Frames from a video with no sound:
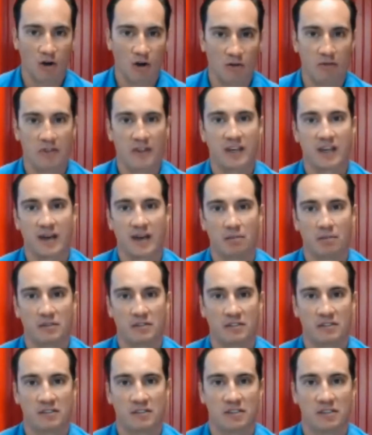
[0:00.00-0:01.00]
of the
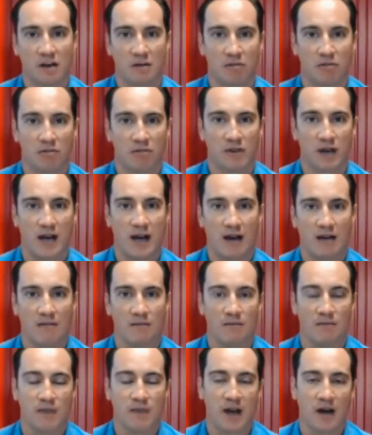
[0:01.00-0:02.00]
campus itself.
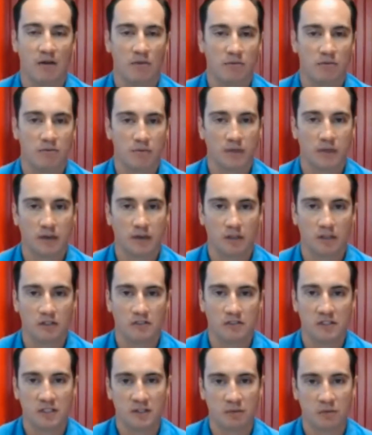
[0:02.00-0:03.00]
Now, here in New
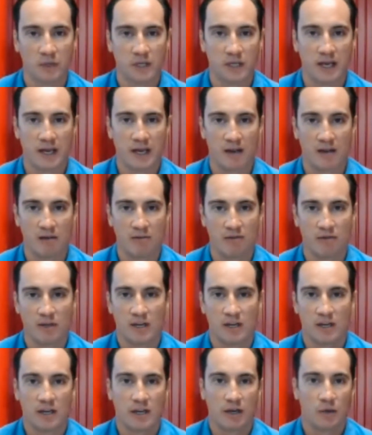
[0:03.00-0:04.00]
Zealand, we have
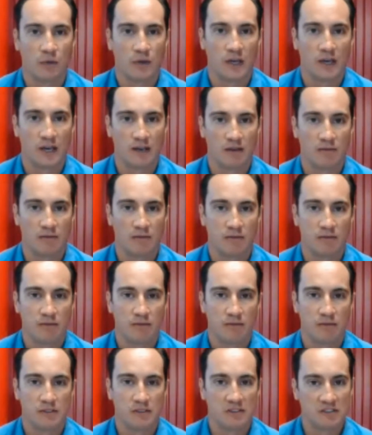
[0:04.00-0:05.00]

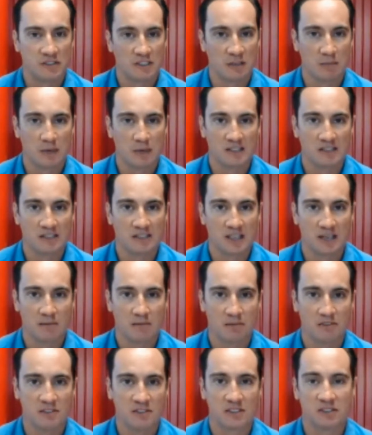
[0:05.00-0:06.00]
city-based
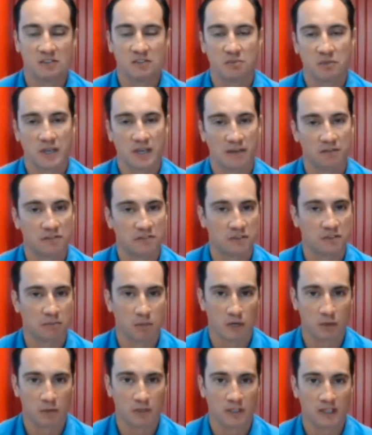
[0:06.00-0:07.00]
campuses, we have
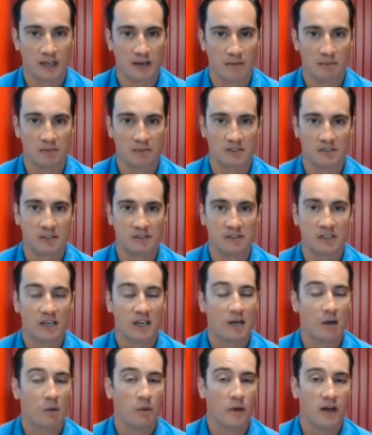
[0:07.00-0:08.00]
suburban campuses,
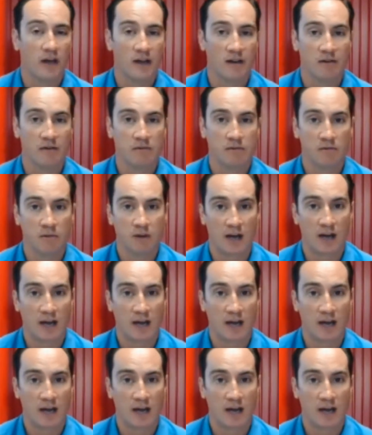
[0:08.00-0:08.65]
we have